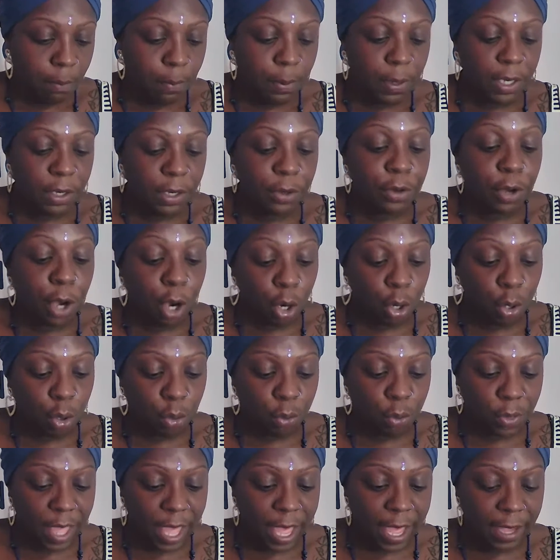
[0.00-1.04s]
But
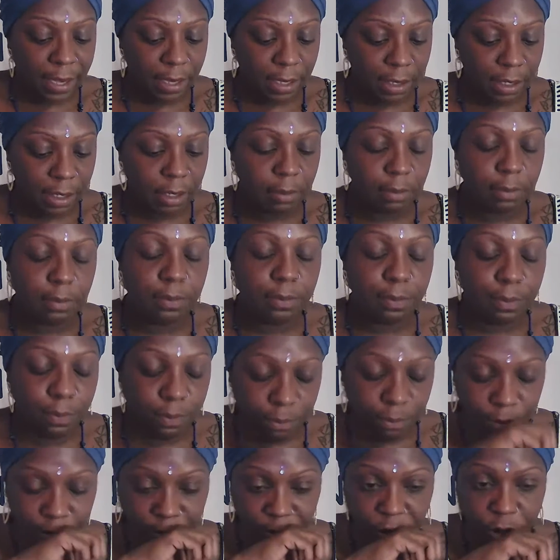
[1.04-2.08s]
know that,
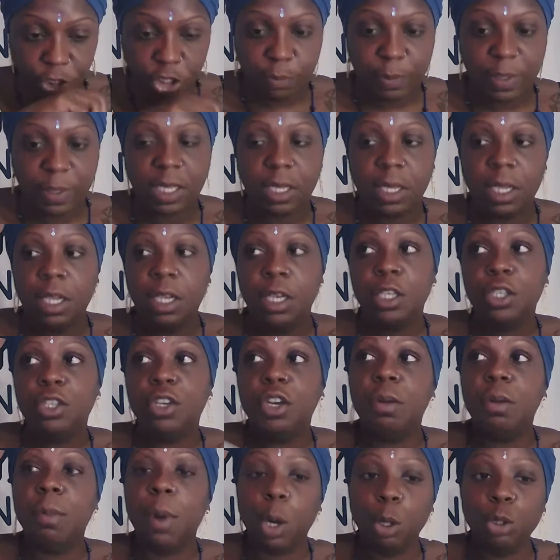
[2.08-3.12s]
excuse me,
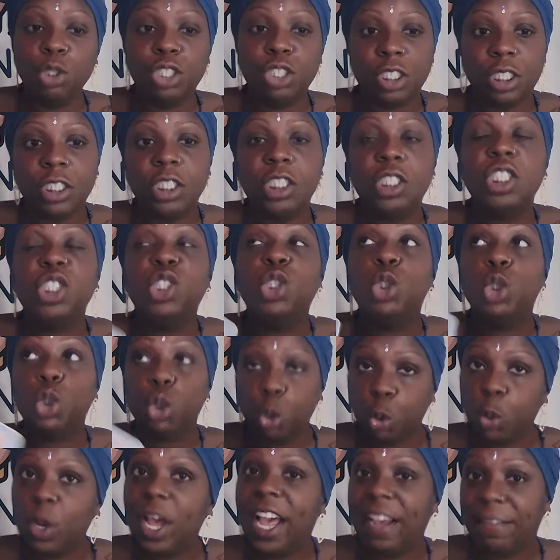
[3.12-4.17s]
your emotions
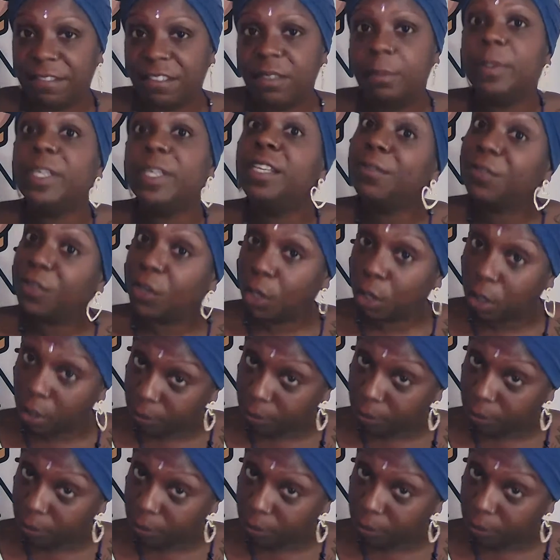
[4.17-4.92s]
do have to be